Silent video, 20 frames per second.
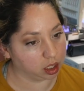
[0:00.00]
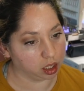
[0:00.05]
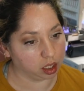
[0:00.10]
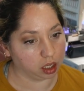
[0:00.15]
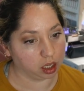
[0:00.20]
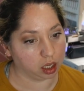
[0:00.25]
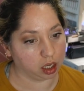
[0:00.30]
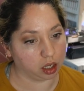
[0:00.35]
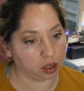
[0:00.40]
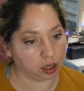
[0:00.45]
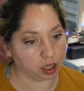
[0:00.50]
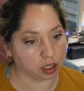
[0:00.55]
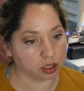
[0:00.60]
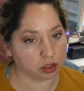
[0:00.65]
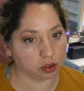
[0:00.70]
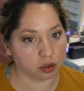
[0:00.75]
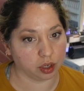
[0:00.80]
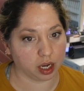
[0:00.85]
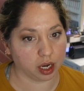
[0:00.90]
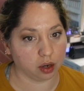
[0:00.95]
Okay,
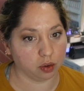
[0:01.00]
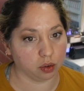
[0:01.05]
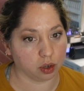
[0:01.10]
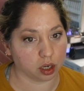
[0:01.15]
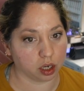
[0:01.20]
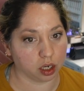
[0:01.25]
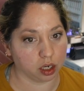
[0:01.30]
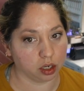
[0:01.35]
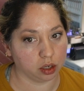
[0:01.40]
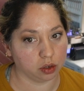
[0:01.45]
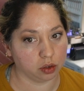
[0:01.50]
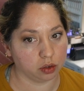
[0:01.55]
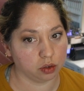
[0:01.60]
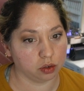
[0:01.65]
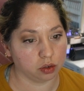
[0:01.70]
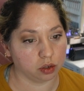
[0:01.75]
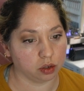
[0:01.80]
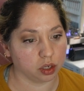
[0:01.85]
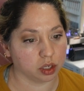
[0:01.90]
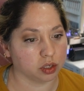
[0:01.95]
so now where are
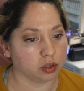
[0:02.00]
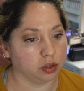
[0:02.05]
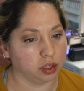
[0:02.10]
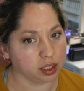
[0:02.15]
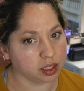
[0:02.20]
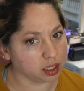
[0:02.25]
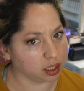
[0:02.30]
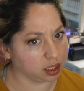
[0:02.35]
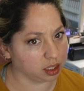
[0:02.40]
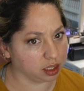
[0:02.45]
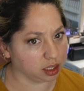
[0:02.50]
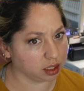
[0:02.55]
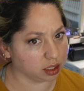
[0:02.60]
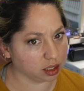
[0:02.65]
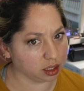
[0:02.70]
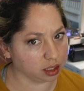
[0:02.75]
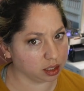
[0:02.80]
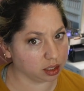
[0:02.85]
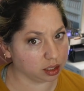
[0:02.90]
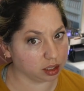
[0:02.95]
you? Okay, so this is
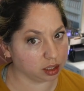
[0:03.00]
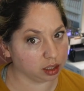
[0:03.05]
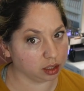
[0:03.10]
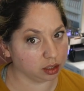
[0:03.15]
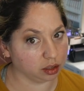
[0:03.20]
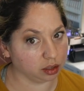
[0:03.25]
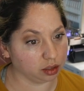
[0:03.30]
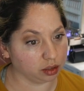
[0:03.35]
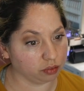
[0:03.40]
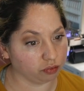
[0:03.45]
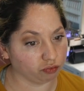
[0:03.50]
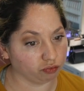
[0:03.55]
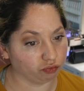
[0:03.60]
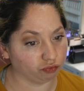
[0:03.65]
in the center.